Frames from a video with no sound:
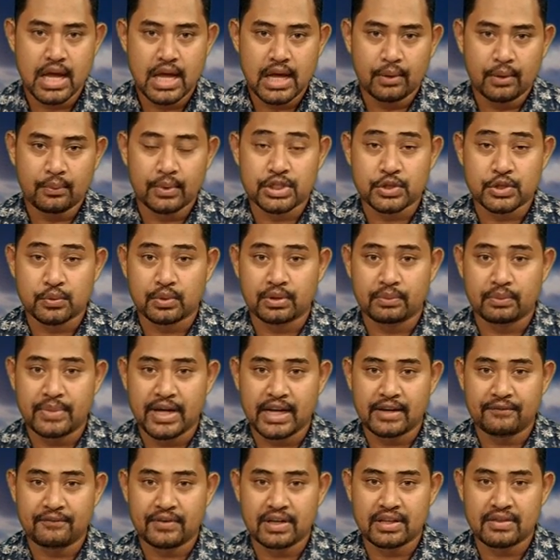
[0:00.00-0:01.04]
which will
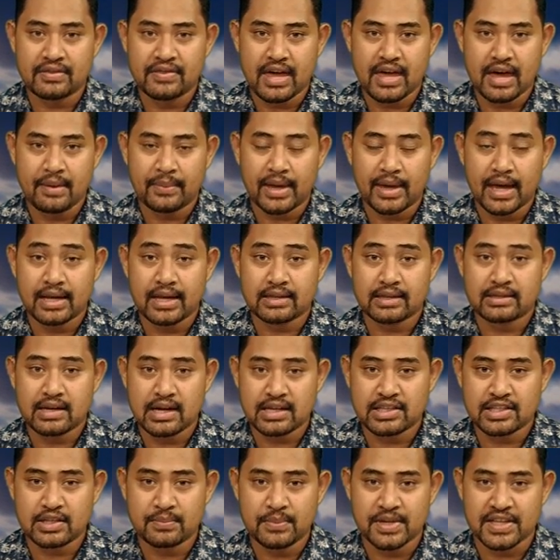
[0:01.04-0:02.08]
benefit them and
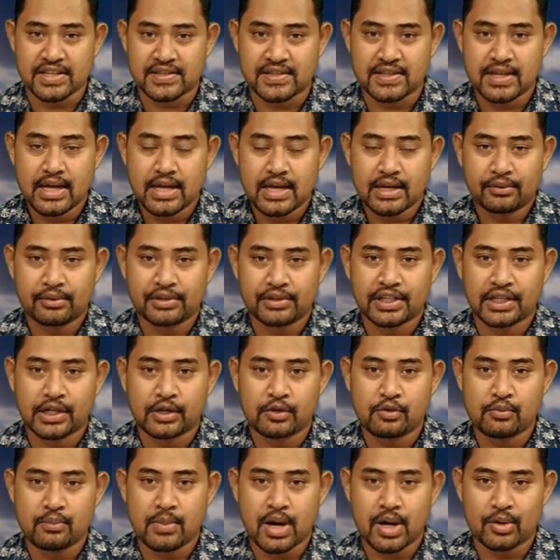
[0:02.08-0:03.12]
customers, Kritika
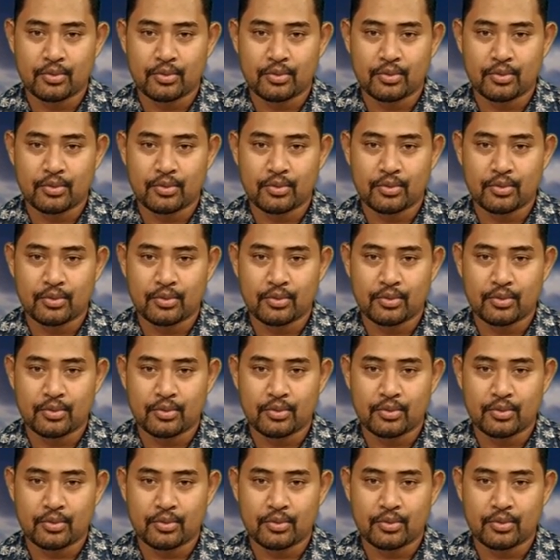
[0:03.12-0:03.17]
Kumar